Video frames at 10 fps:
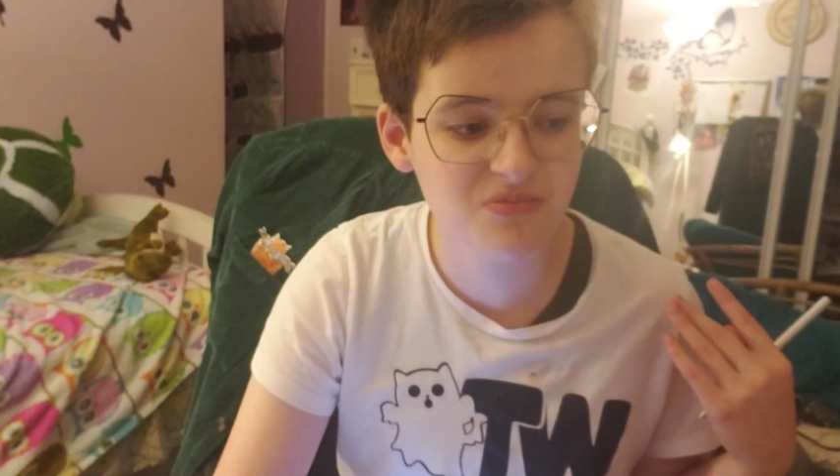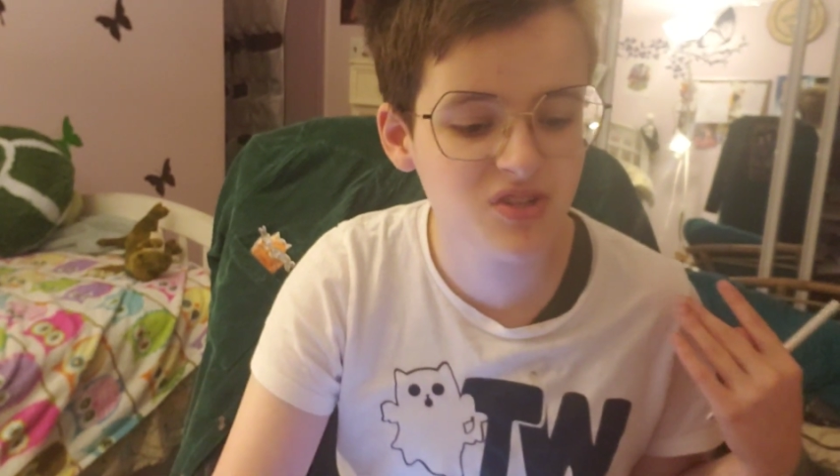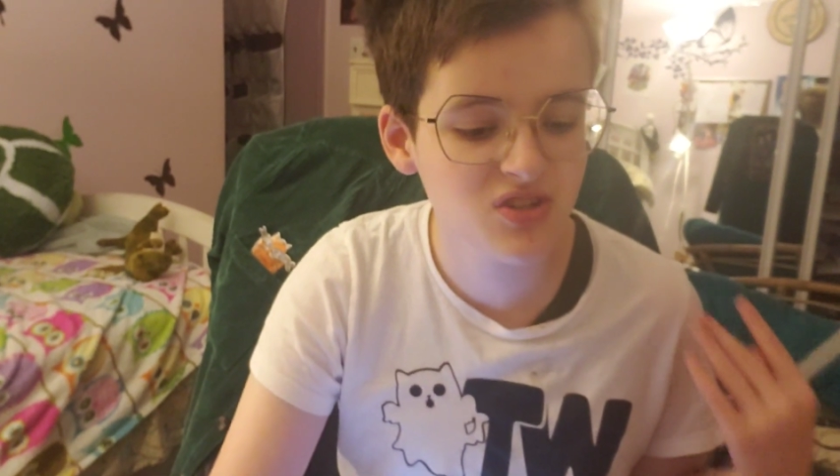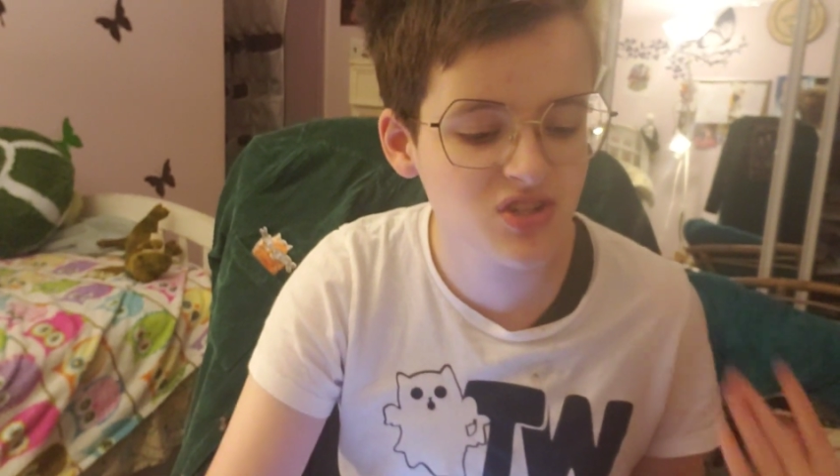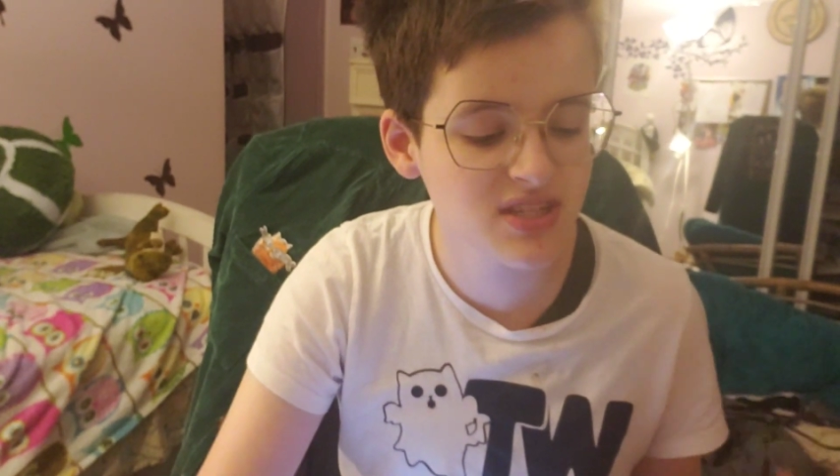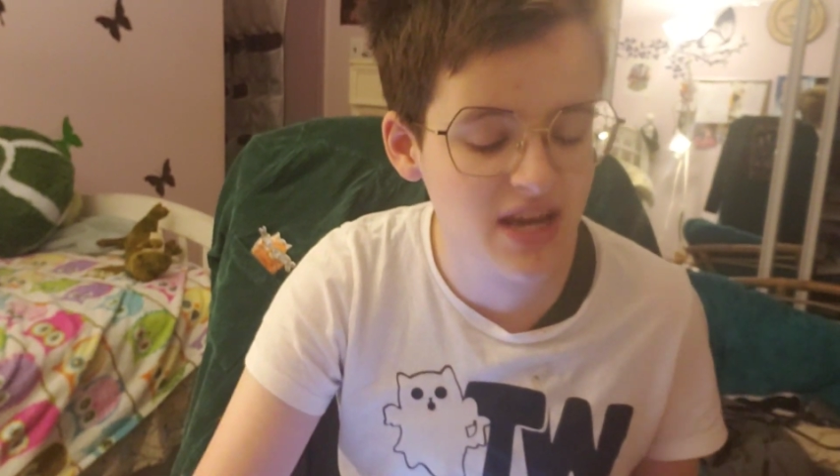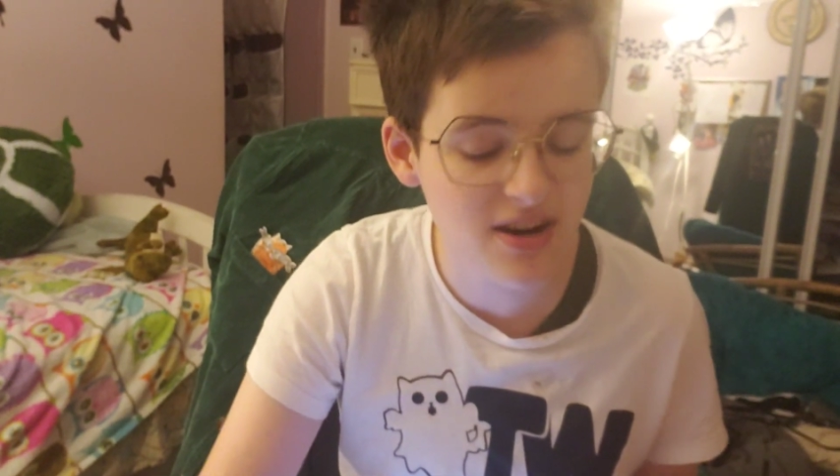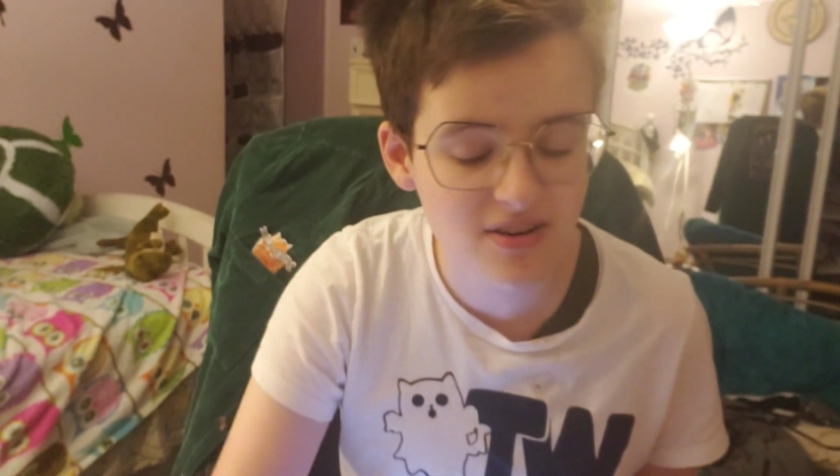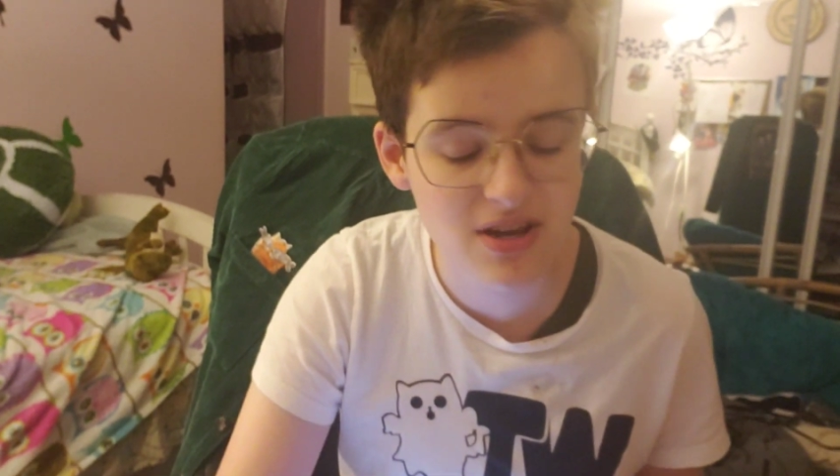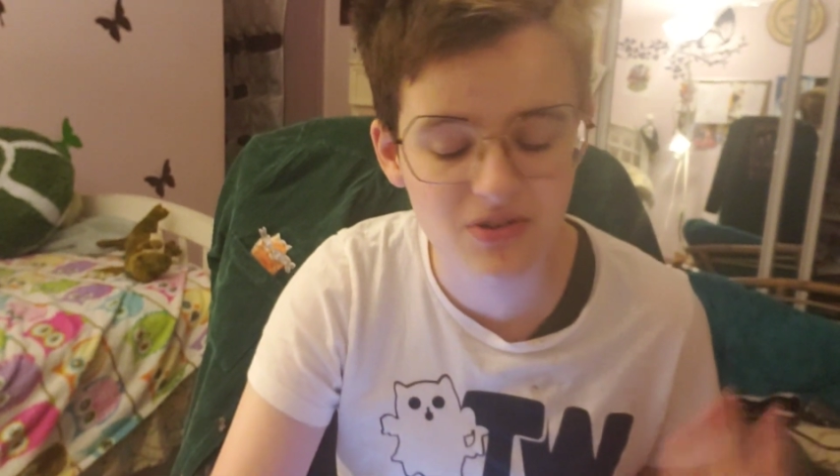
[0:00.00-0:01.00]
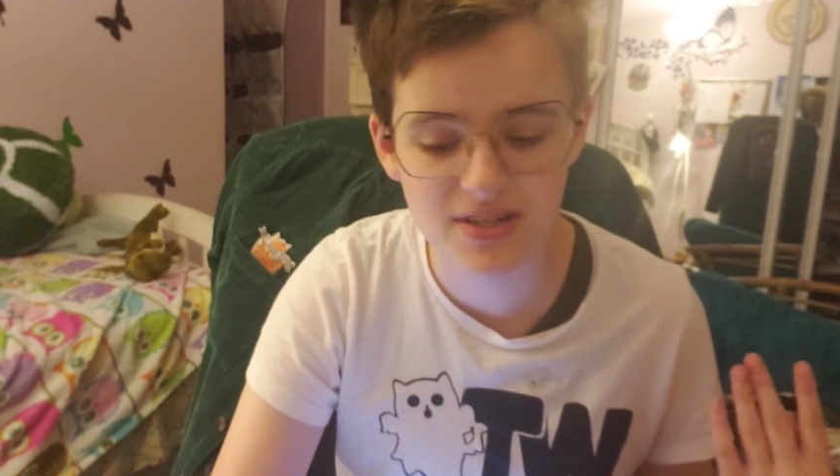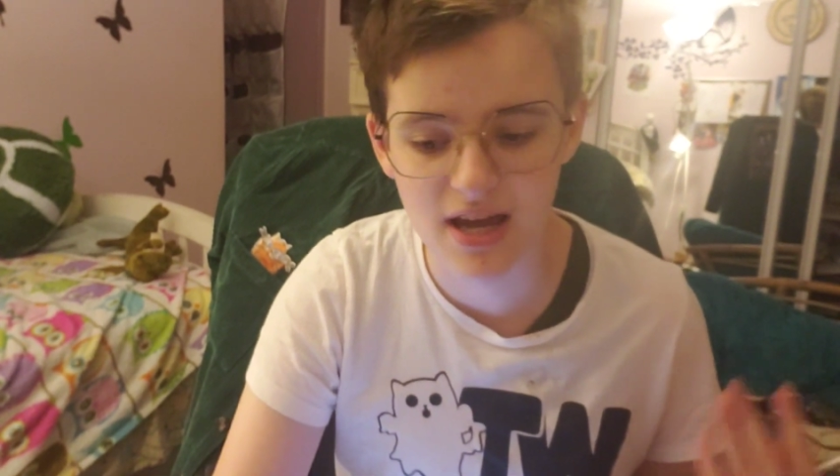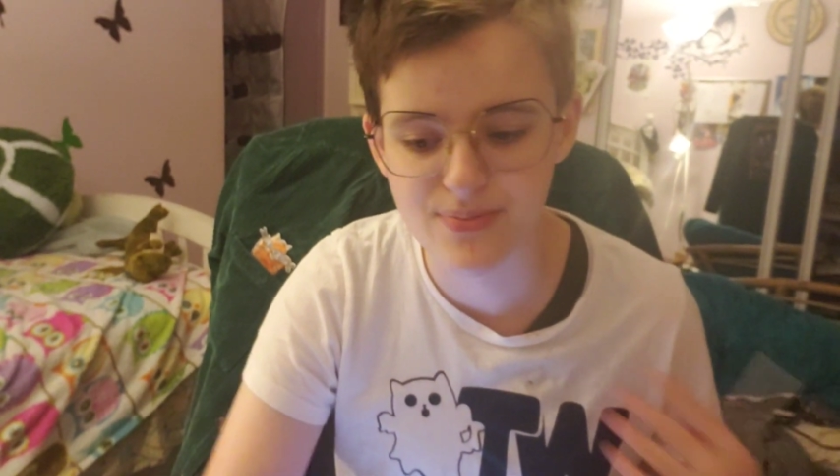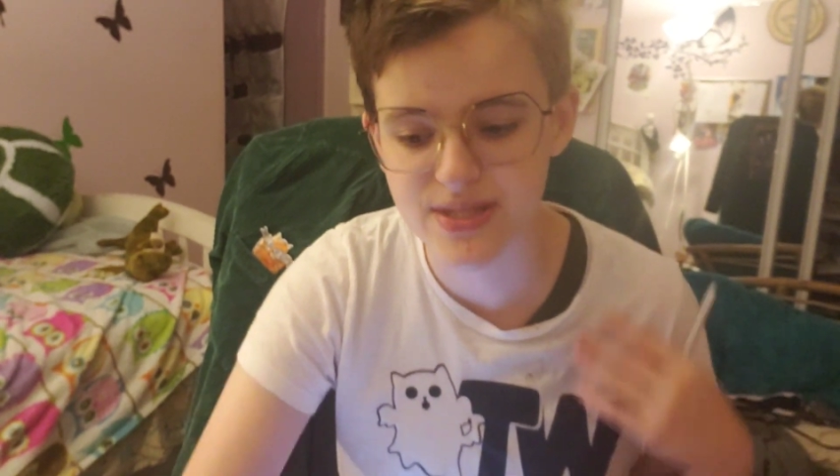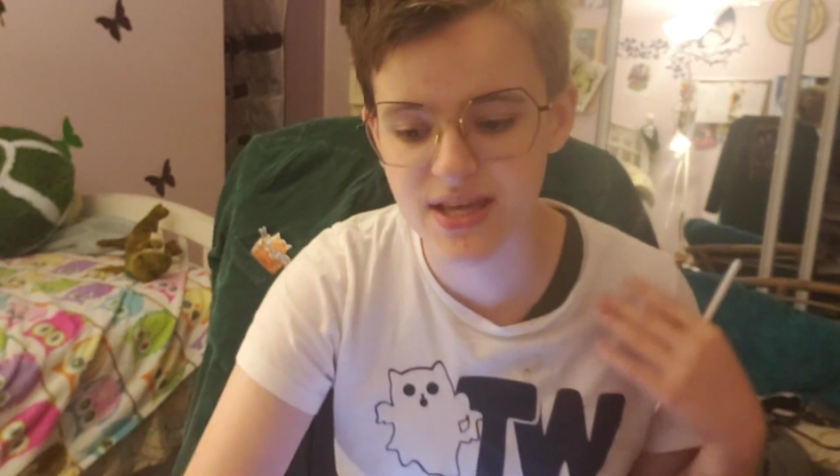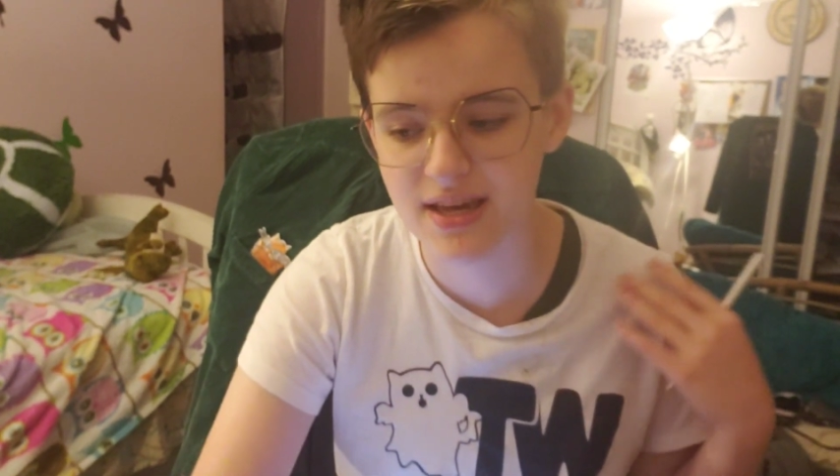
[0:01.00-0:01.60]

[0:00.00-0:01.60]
stereotypes